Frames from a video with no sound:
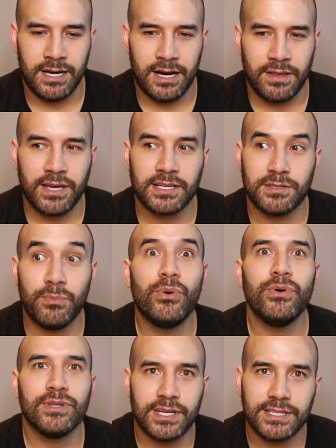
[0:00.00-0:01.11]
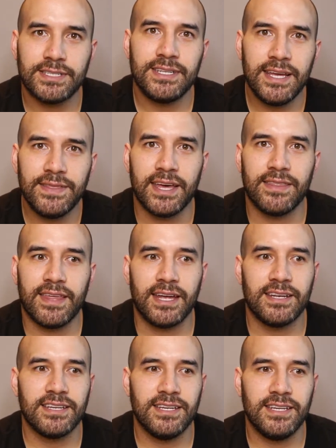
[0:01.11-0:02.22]
I think it's important to understand
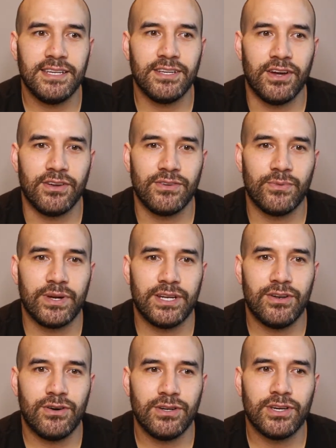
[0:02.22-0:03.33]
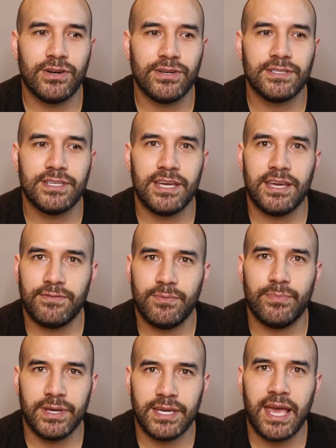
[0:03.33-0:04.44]
that we're not going to ever
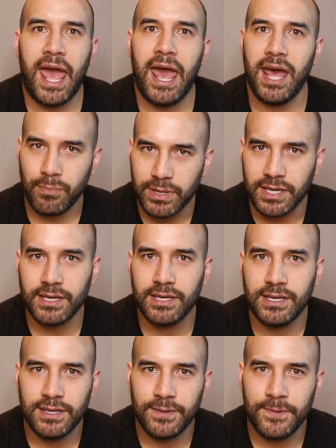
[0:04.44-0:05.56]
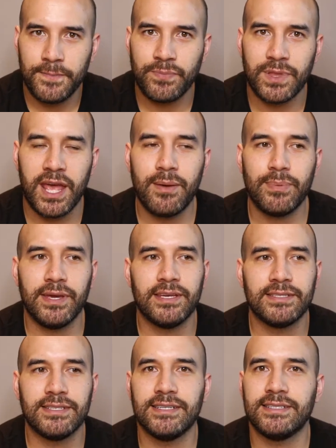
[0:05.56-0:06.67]
be happy. Happy
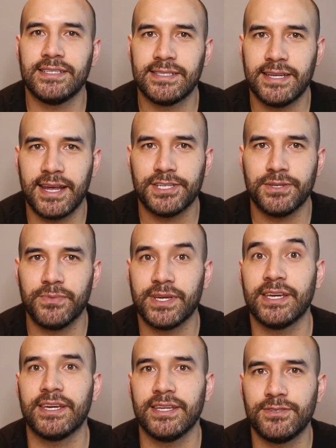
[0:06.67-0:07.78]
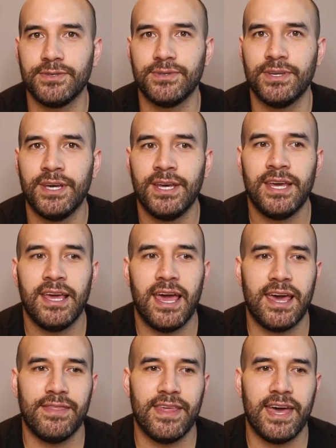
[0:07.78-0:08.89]
isn't a destination we can get to.
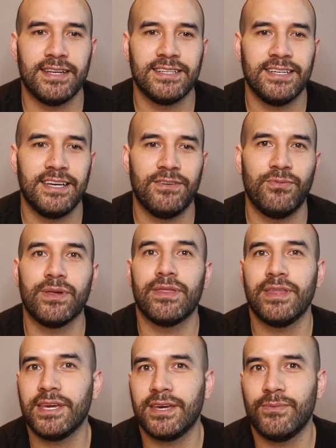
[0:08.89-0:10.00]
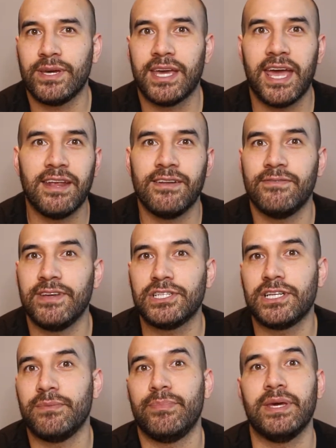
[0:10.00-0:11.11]
And that if we think we can
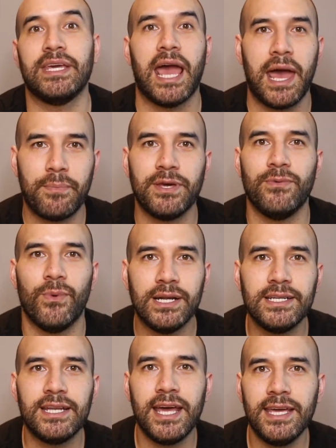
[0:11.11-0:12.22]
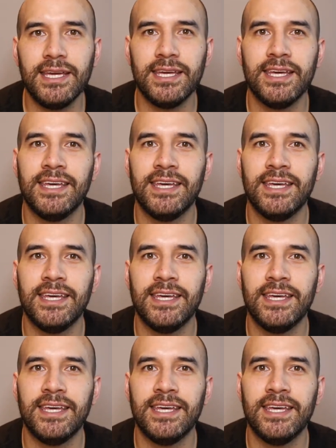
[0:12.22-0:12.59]
eventually be happy one day,